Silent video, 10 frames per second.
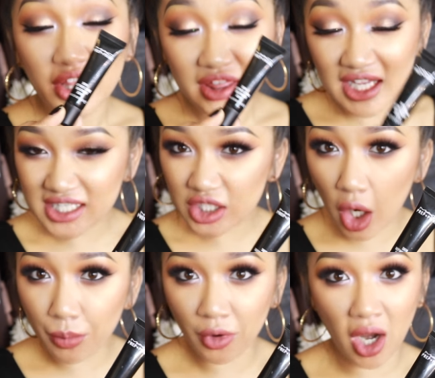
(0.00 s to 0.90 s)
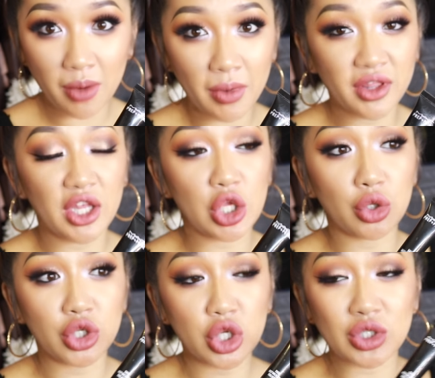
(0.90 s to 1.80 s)
This is not a primer that
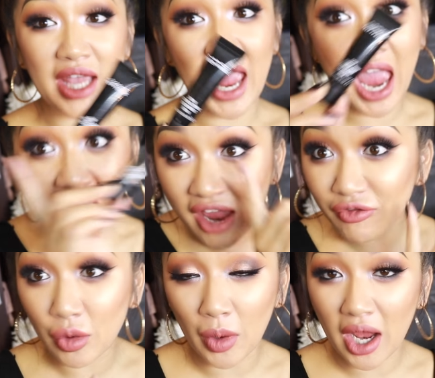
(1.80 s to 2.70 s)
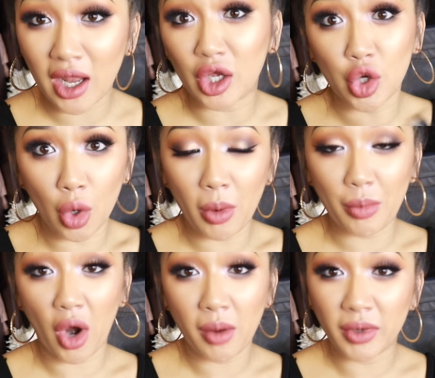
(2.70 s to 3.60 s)
you'd use everywhere like a normal
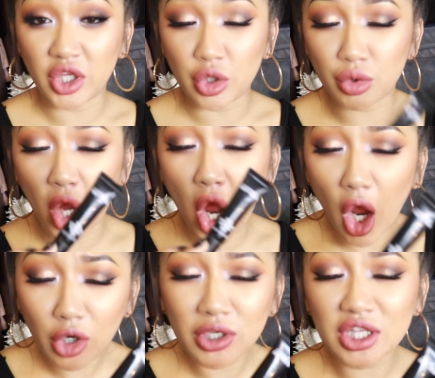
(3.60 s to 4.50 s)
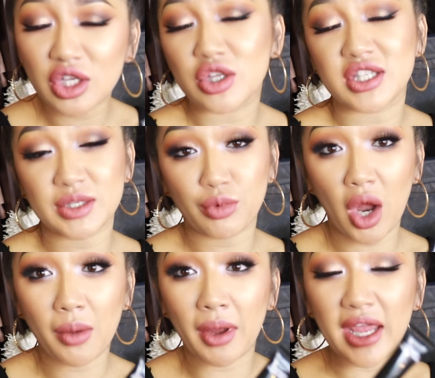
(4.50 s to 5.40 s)
primer. You'd only use this
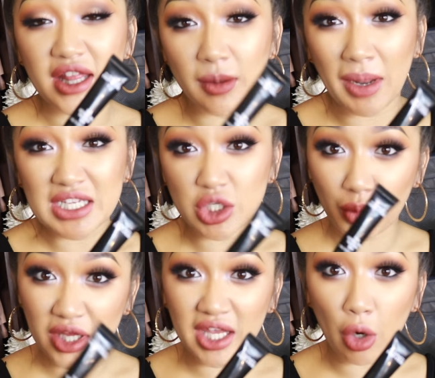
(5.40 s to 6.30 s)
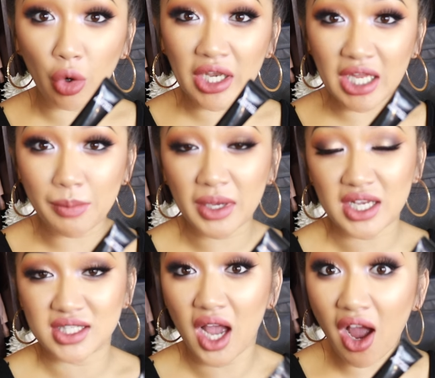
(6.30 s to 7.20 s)
primer in the places where you get oily,
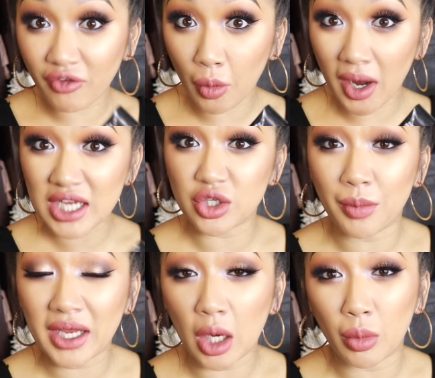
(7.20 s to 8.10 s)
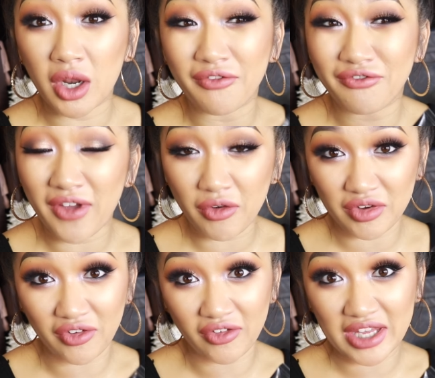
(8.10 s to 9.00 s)
because otherwise your makeup will look
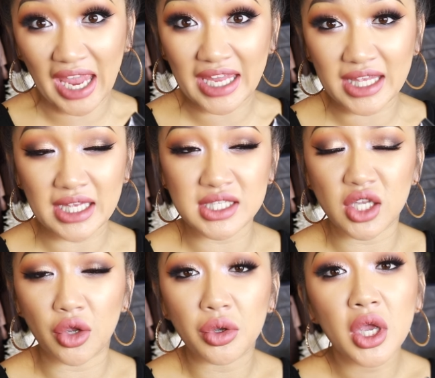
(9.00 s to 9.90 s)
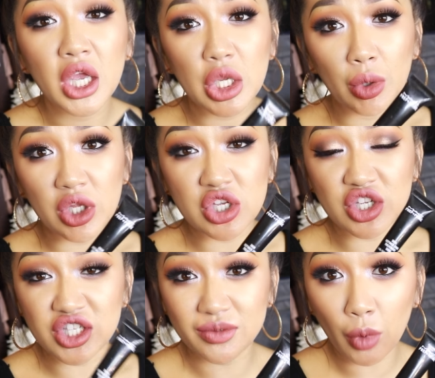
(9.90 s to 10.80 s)
very, very cakey. So you want to use
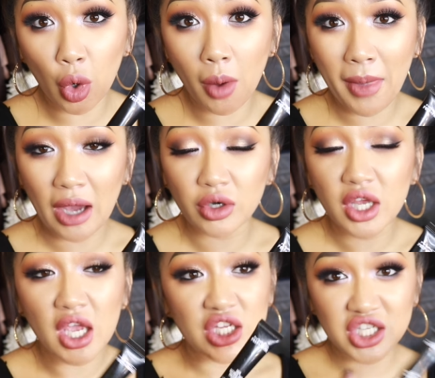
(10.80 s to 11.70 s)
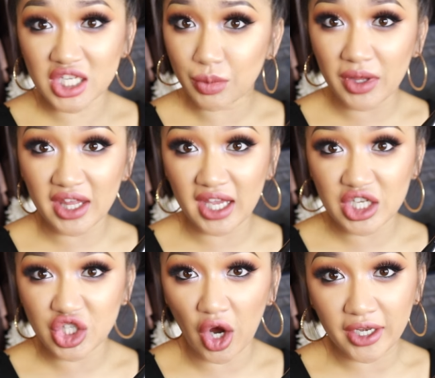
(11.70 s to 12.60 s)
a small amount just where they
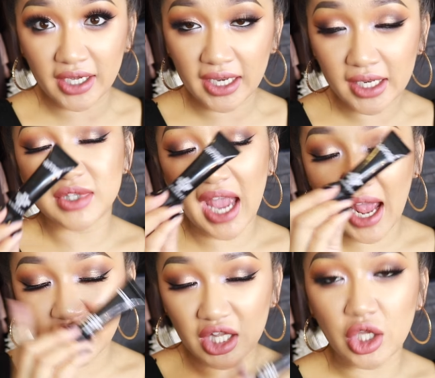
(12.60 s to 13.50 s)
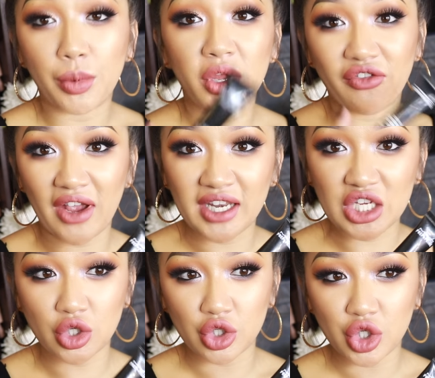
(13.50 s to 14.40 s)
get shiny, and then you put your
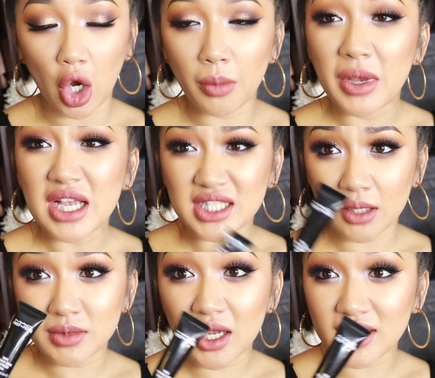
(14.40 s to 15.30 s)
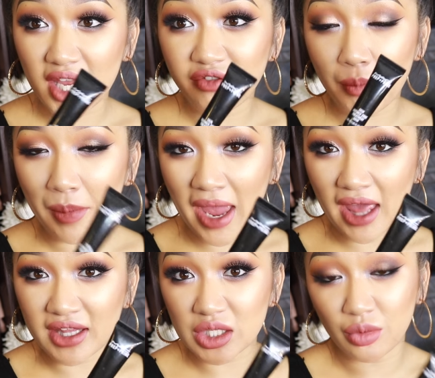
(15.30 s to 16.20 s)
foundation on top. Sometimes I even
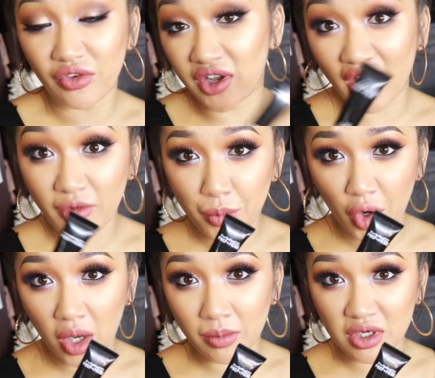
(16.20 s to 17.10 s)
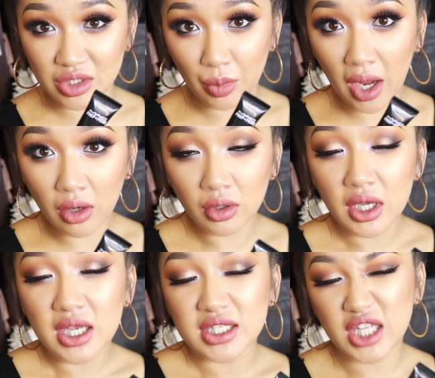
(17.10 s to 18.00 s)
pair this with another primer as well,
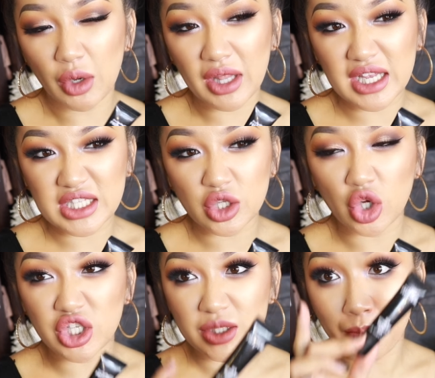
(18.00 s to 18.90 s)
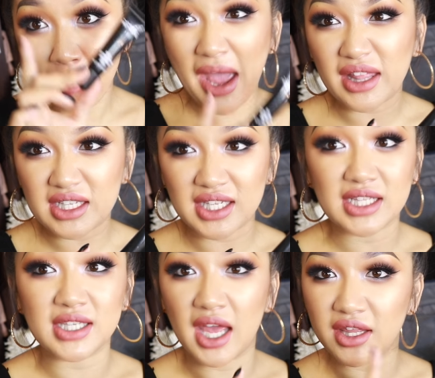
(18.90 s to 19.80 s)
so that it's not just matte in the
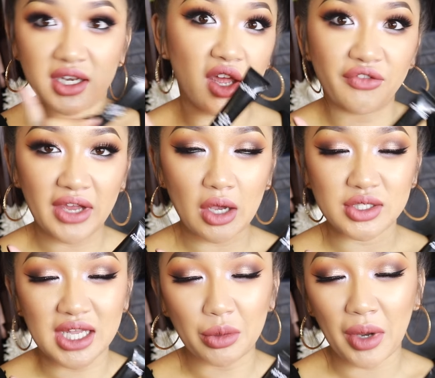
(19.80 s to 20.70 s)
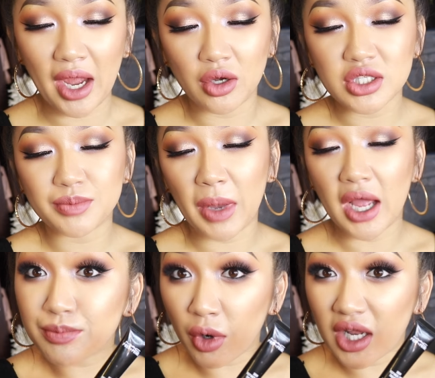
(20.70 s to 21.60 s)
centre and then nothing else anywhere else.
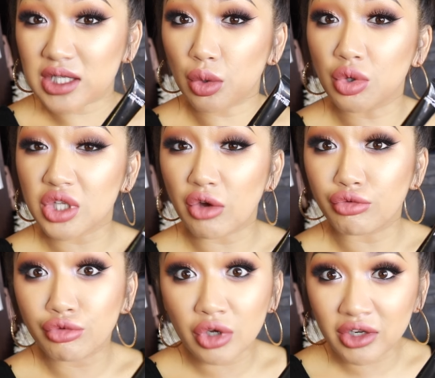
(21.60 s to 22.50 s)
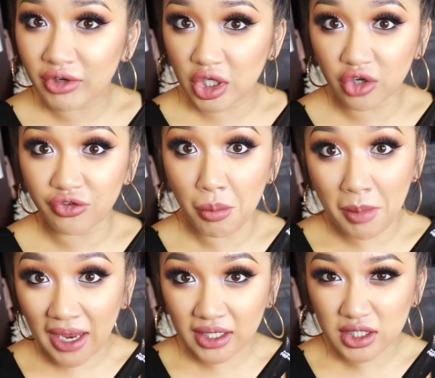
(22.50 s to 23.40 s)
But the product's also really, really good for
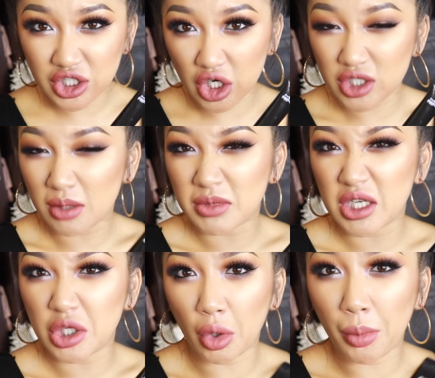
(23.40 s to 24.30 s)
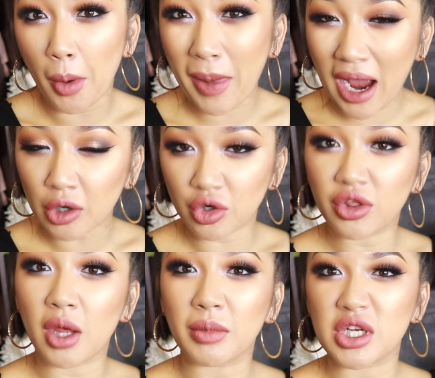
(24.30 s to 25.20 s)
men. Do you know, sometimes you don't want to put powder
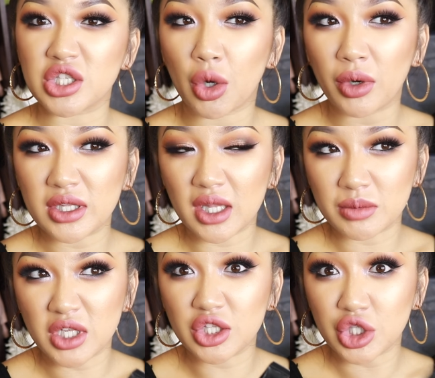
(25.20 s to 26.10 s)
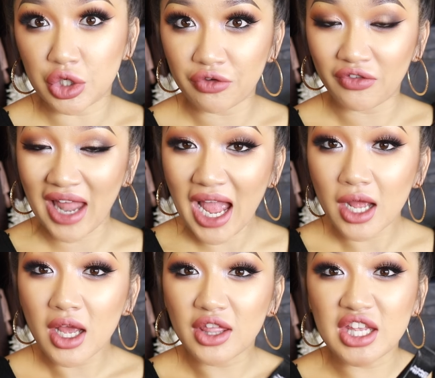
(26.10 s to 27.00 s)
on them because you don't want them to look too flat.
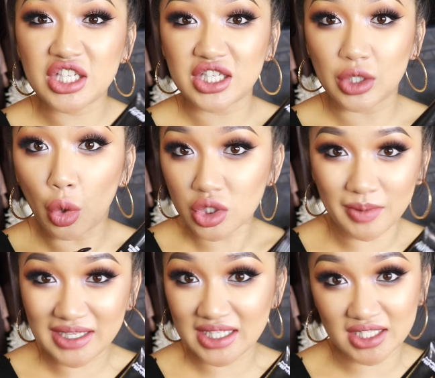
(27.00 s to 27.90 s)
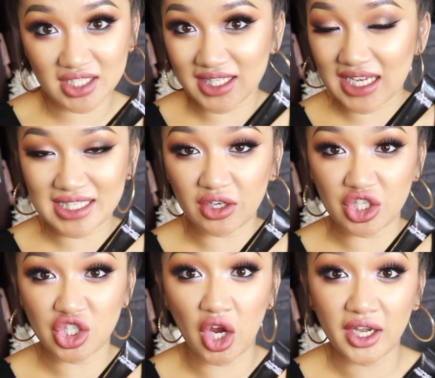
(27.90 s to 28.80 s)
This just automatically just takes down the
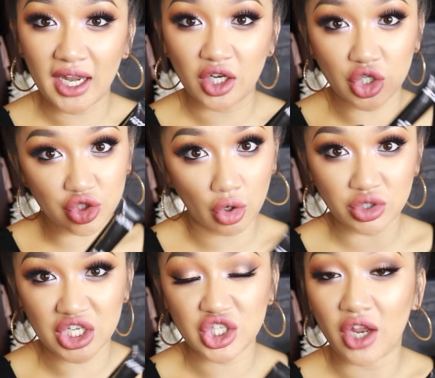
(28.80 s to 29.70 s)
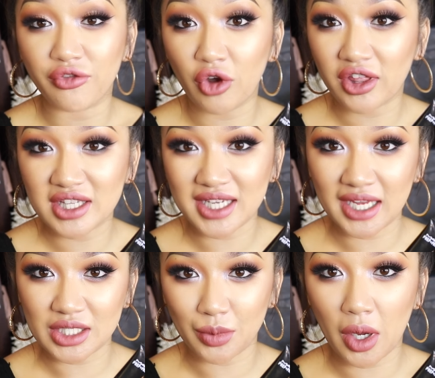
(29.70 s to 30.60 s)
shine and controls their shine throughout the
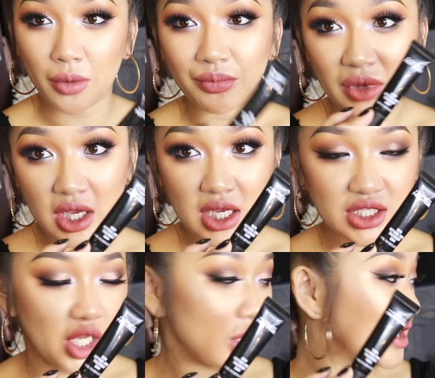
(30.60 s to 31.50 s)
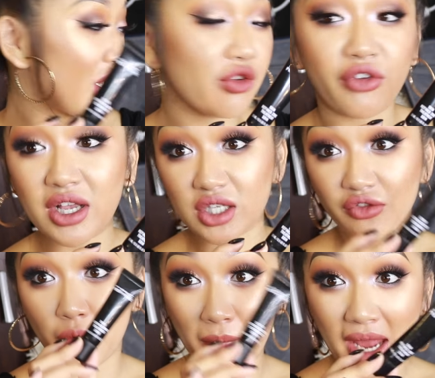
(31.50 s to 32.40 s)
day as well. So Skin Refine Zone
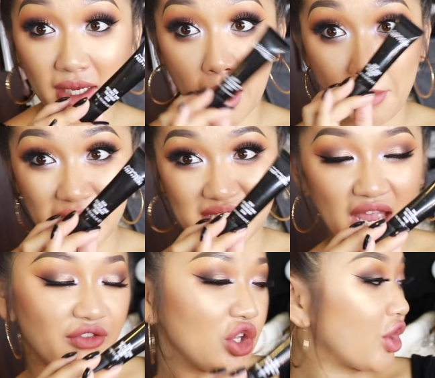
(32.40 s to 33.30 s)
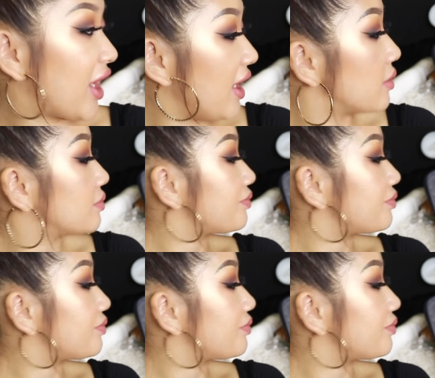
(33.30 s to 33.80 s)
from MAC, a must-have in your kit.